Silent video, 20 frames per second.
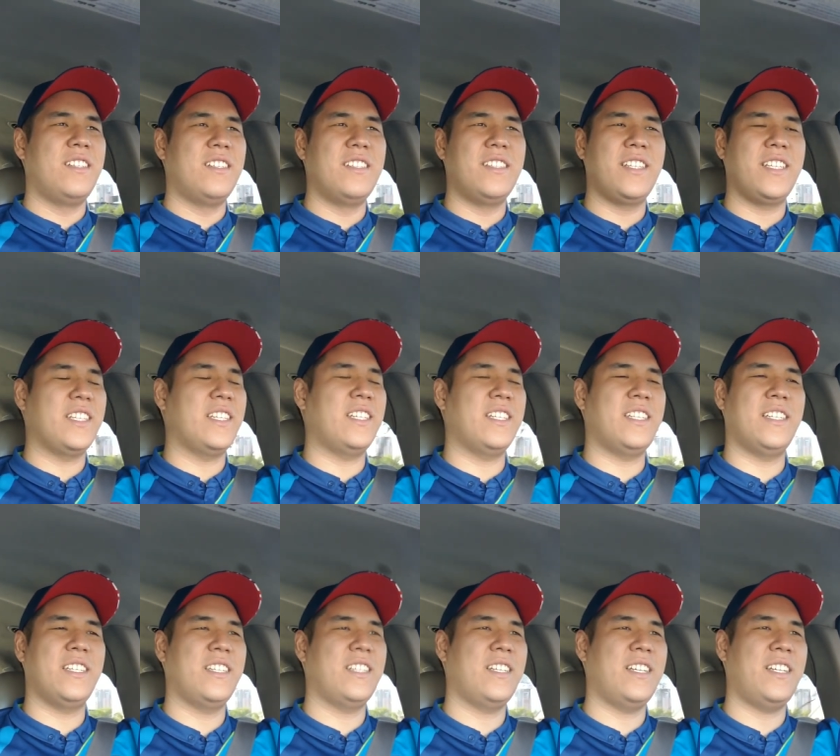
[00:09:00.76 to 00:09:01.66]
Like,
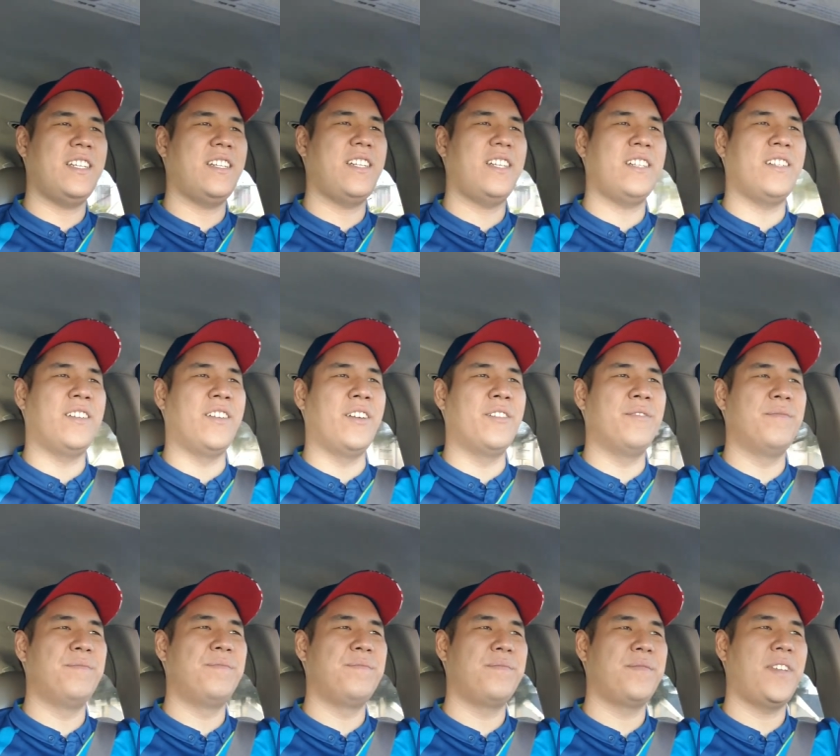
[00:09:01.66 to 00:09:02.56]
I
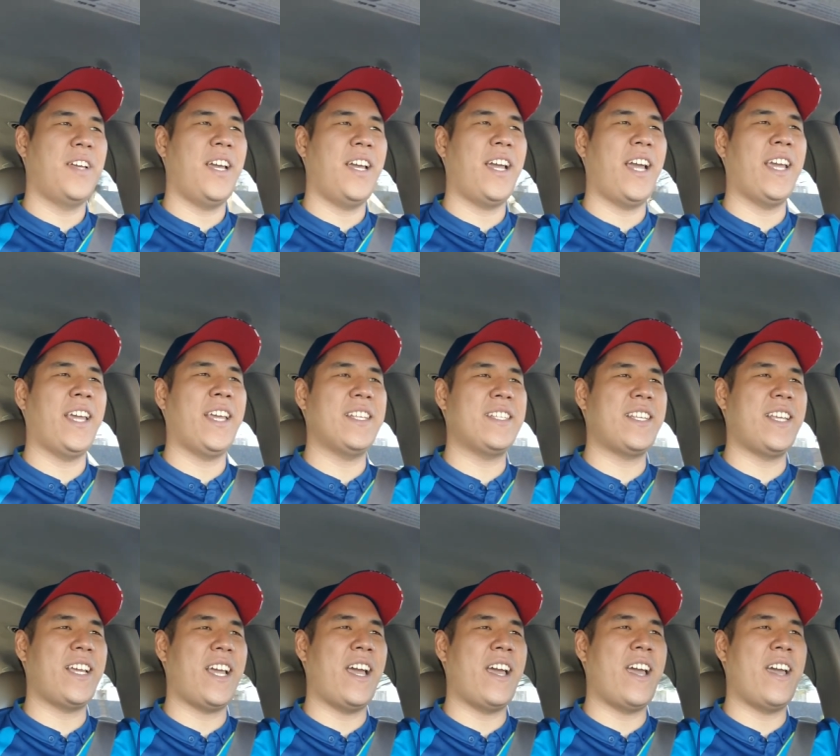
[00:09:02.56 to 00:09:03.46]
don't know. I guess,
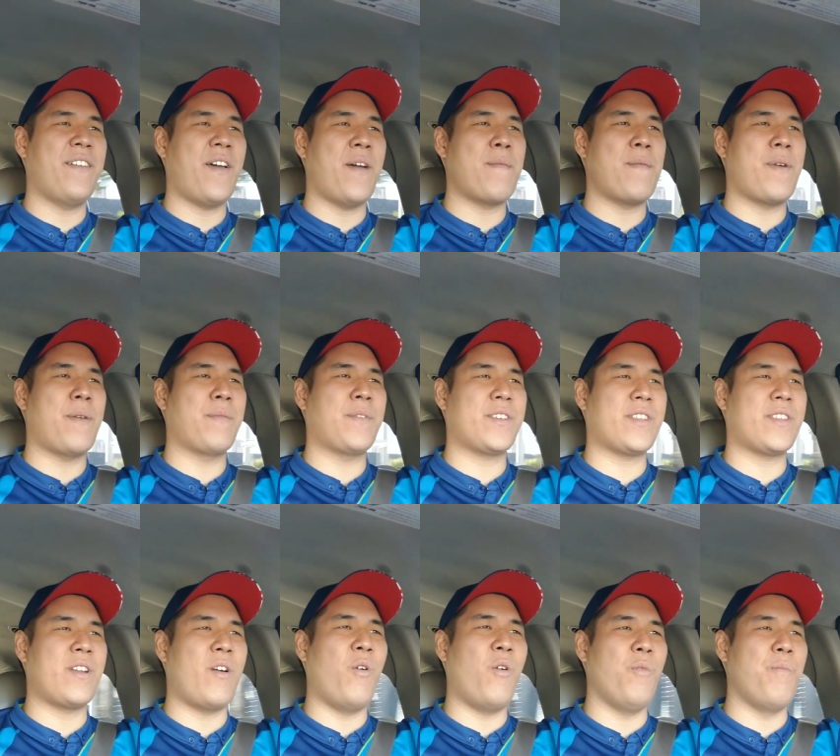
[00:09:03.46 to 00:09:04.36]
like, I'm just
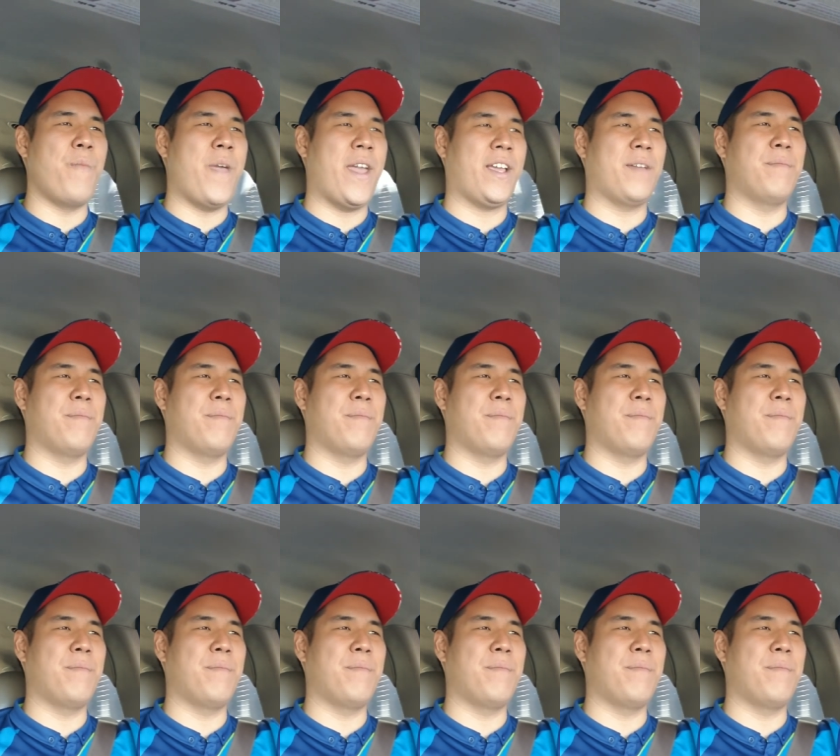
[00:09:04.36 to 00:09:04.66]
an old man